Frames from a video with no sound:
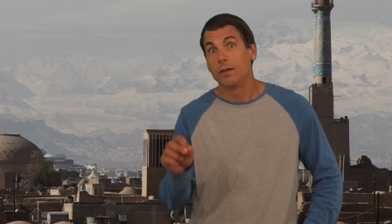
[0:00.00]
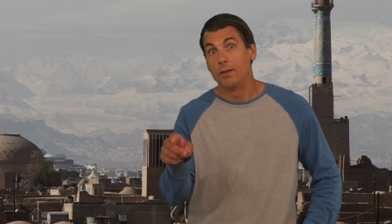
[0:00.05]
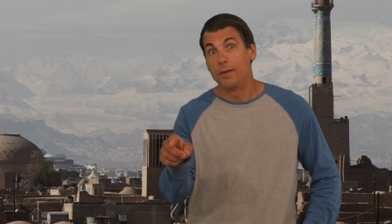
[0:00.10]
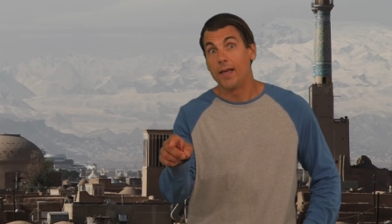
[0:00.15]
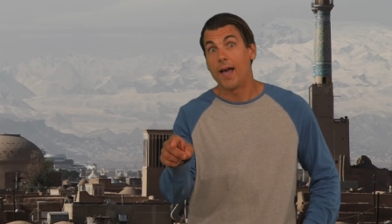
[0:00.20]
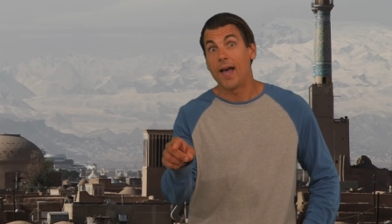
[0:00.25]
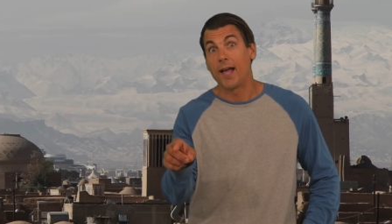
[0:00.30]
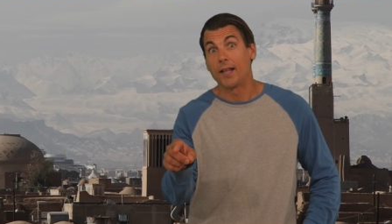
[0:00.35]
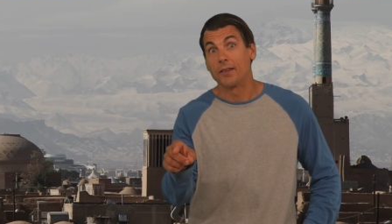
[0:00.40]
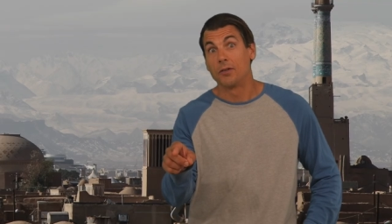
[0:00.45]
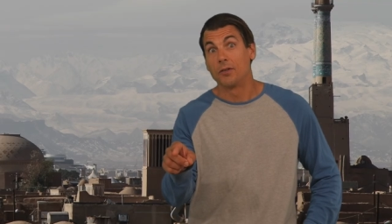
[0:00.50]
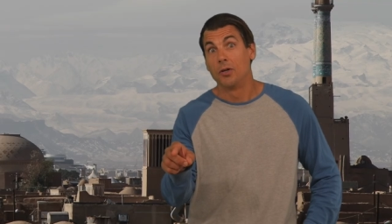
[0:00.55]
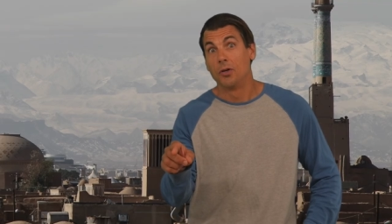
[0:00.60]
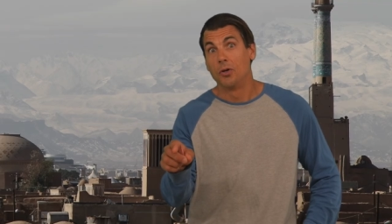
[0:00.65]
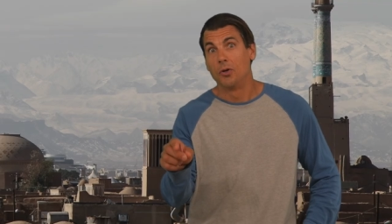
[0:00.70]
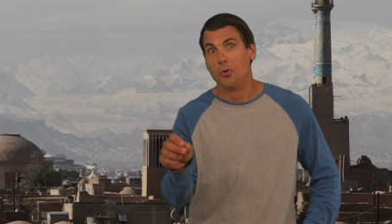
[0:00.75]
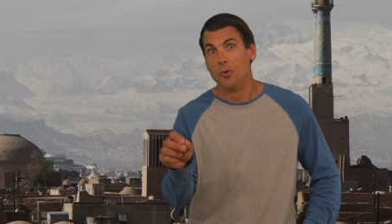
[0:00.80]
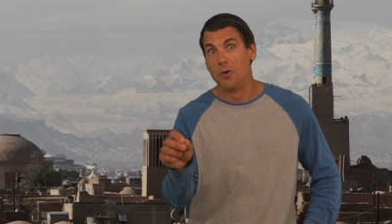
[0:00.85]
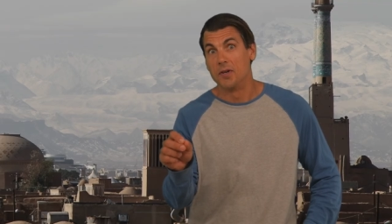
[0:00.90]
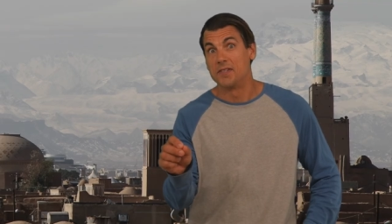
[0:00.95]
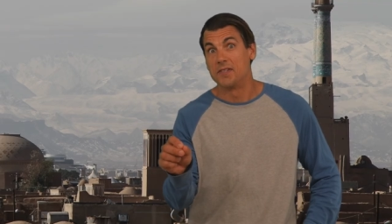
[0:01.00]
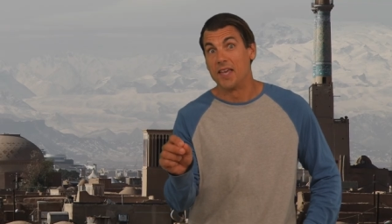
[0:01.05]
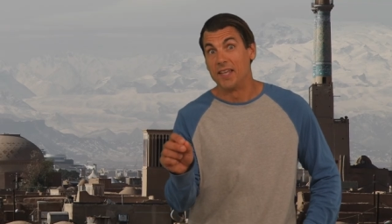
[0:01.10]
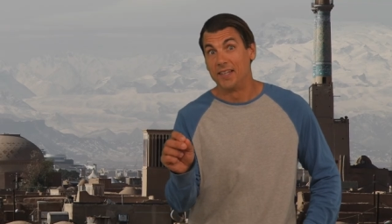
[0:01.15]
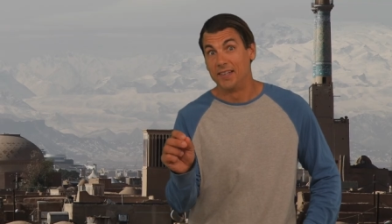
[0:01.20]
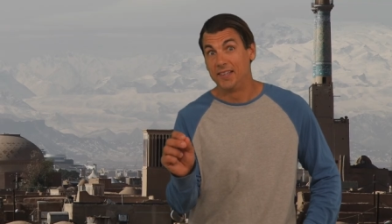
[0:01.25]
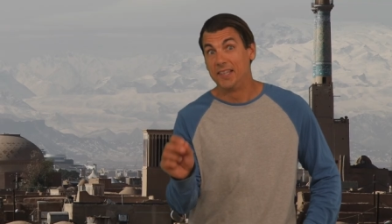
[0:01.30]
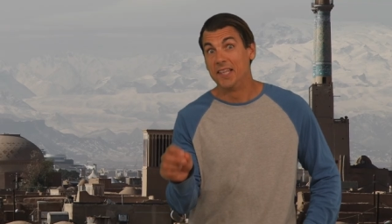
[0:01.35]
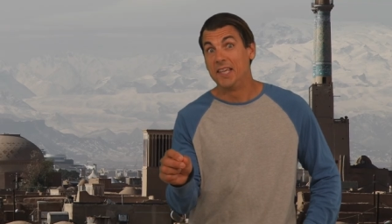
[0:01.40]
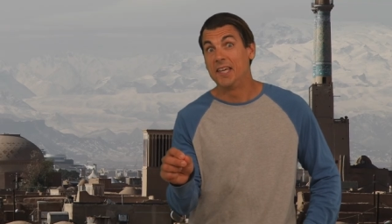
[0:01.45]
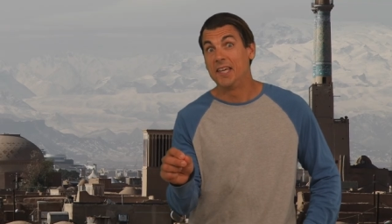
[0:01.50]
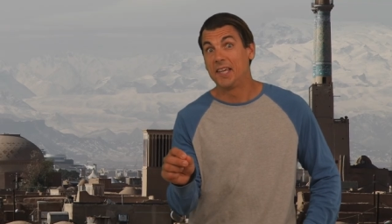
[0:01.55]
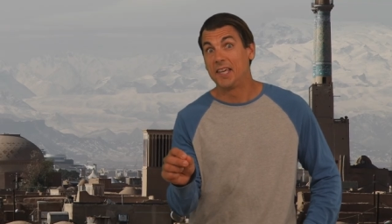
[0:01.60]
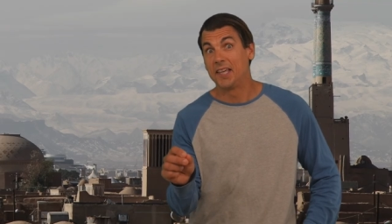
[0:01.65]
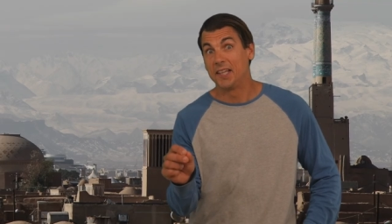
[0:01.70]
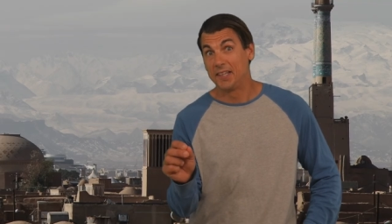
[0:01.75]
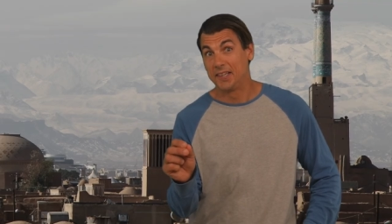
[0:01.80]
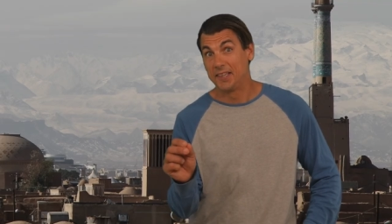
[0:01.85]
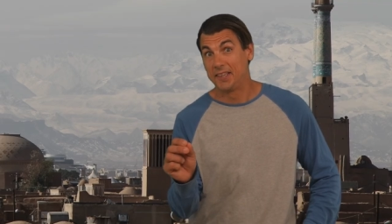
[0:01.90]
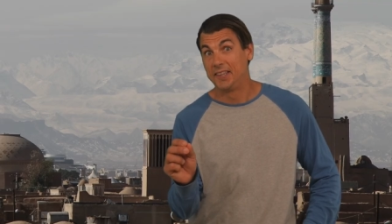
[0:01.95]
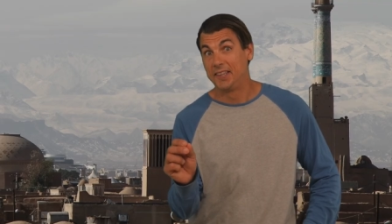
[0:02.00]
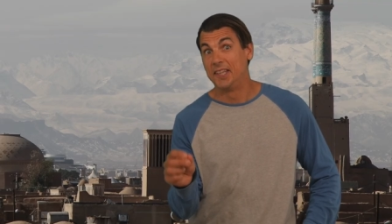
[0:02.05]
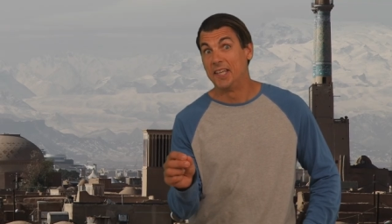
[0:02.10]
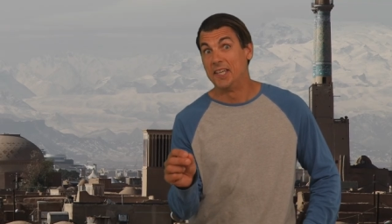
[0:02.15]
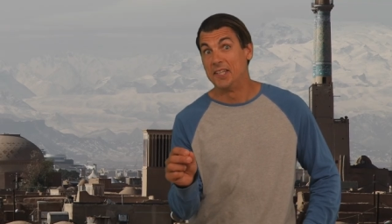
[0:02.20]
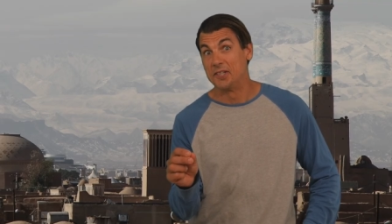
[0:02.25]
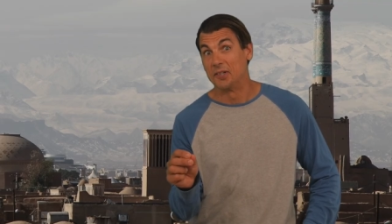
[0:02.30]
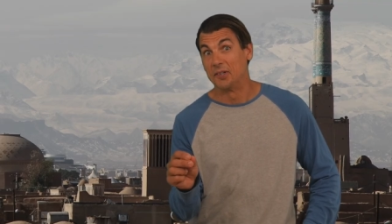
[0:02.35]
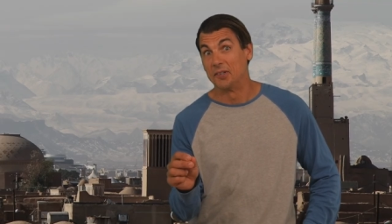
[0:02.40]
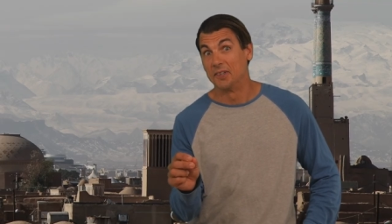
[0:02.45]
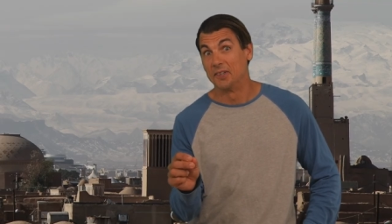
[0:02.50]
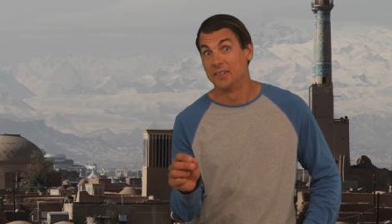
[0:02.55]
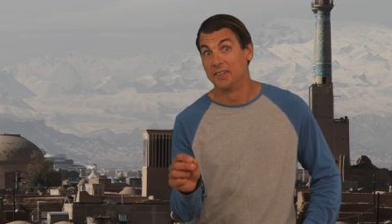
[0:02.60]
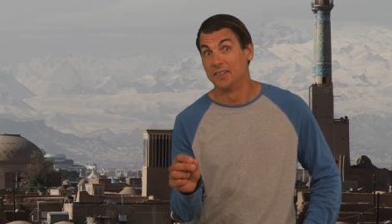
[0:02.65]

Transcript: That was a thick thistle.